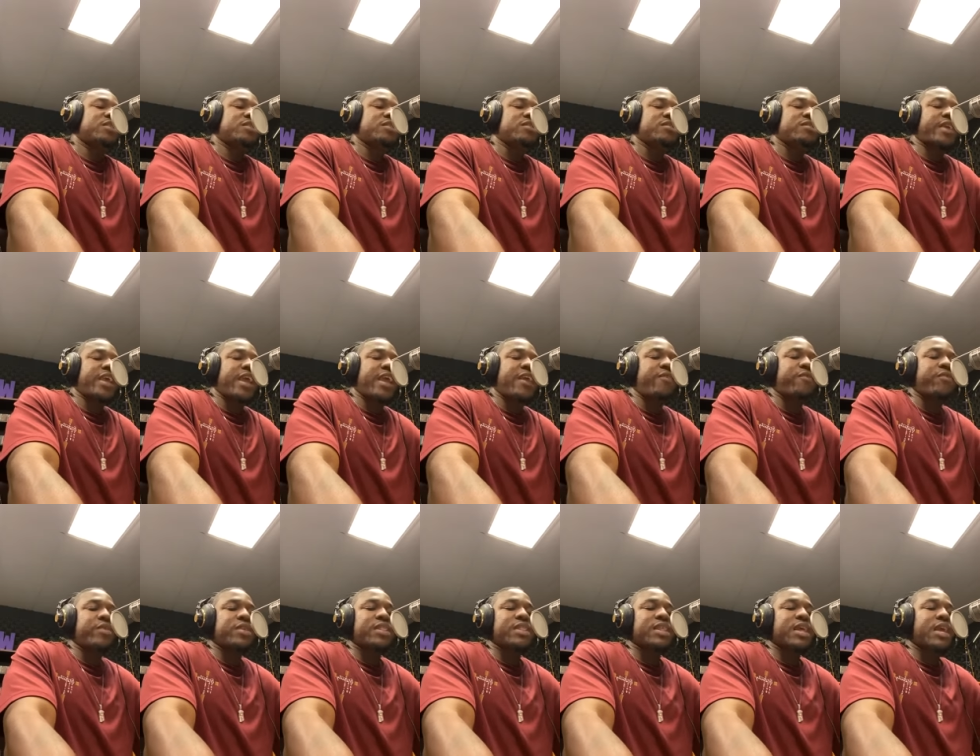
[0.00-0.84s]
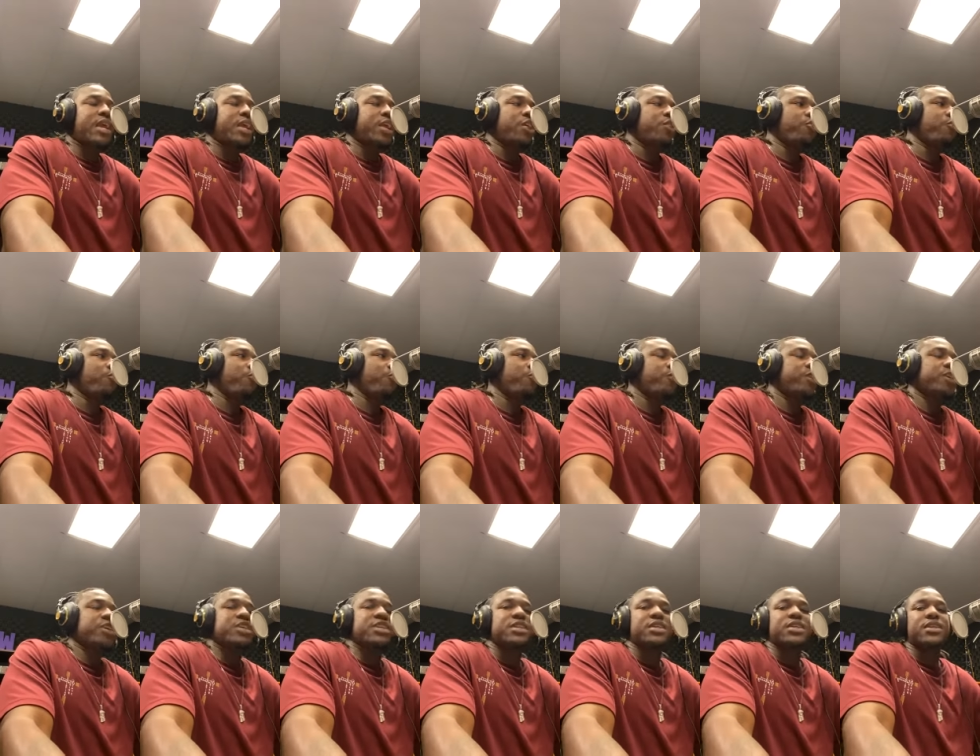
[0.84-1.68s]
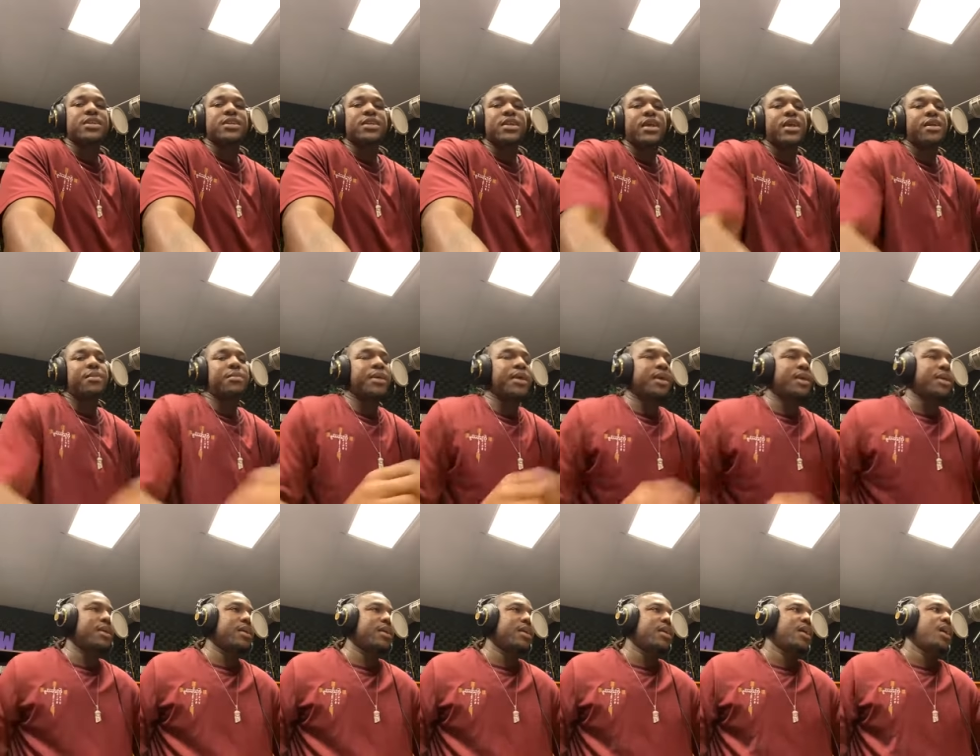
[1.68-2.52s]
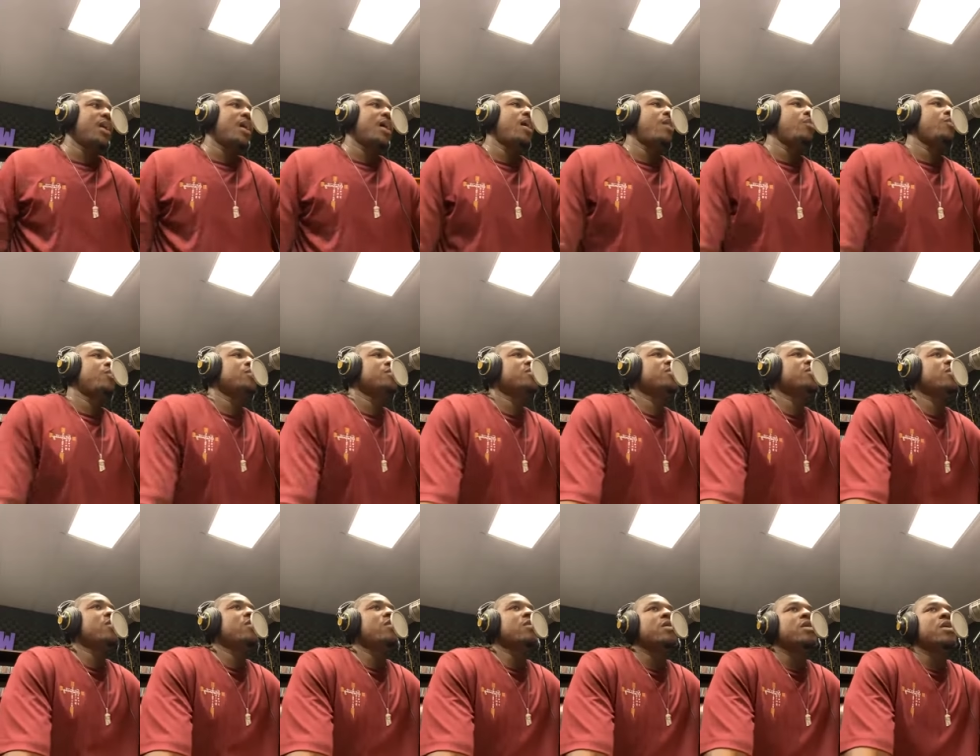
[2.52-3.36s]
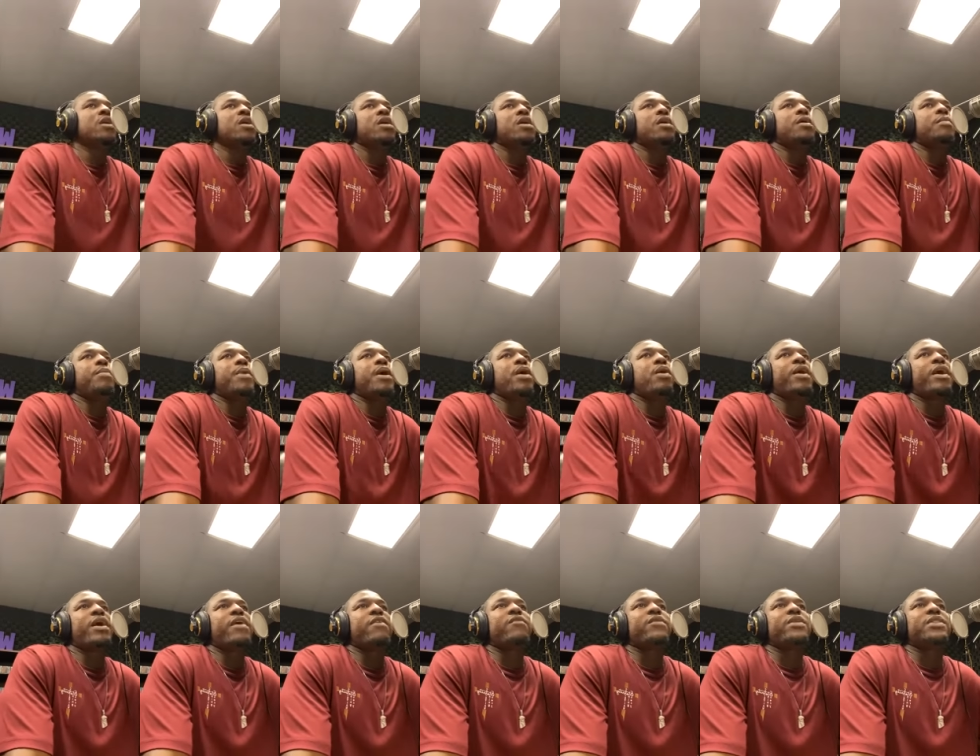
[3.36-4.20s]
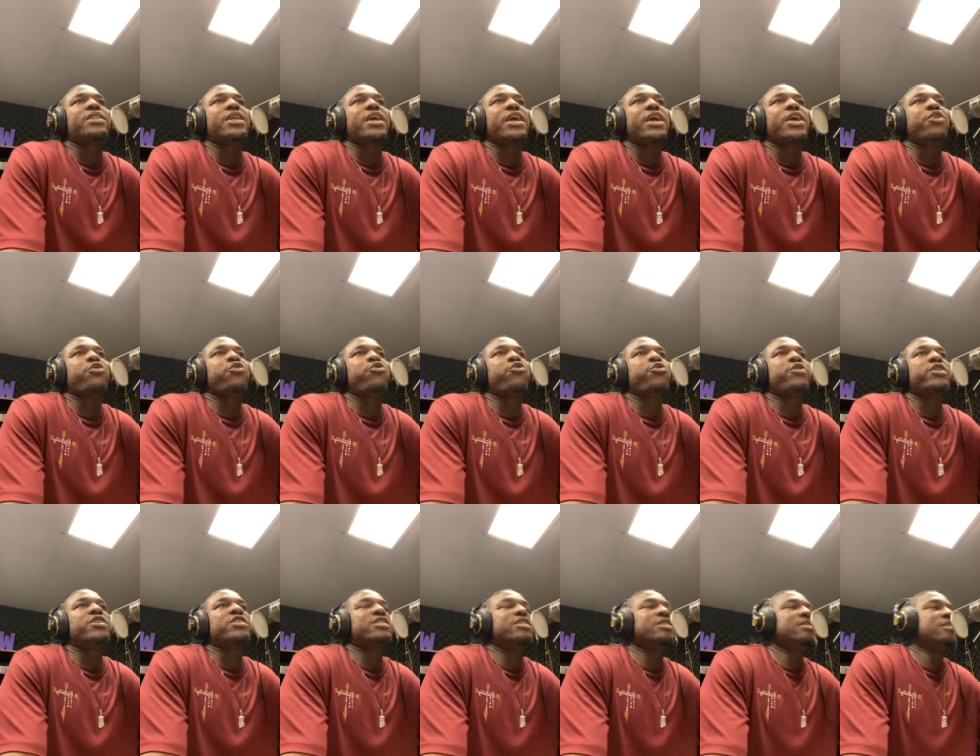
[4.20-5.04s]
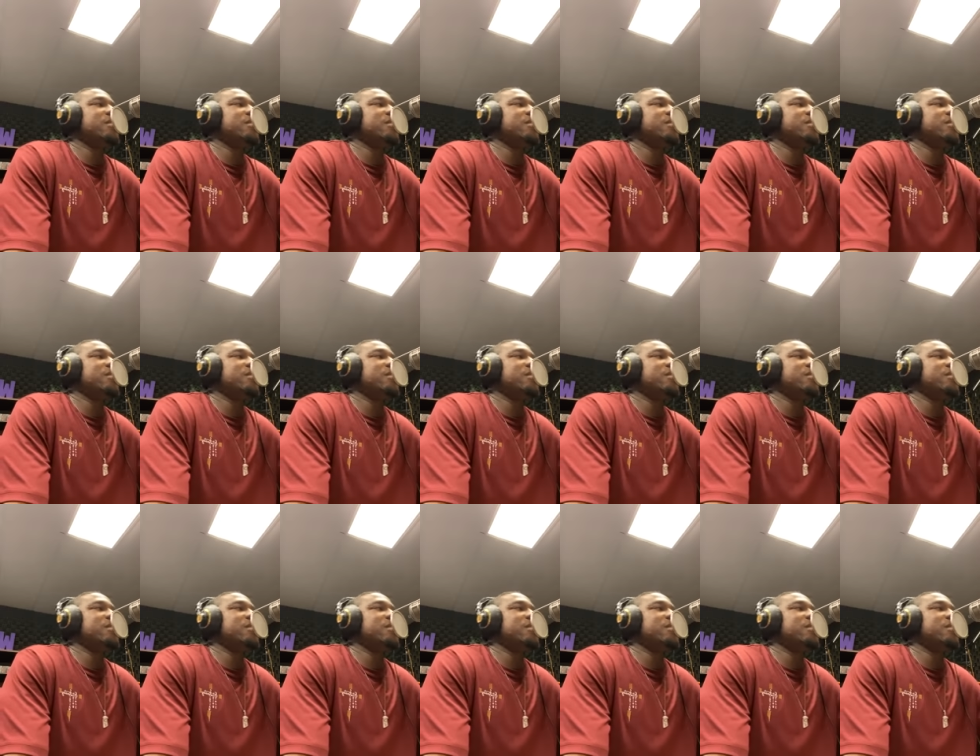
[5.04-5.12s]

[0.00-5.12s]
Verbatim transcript: is everything Christian. Amen. I want to talk about everything Christian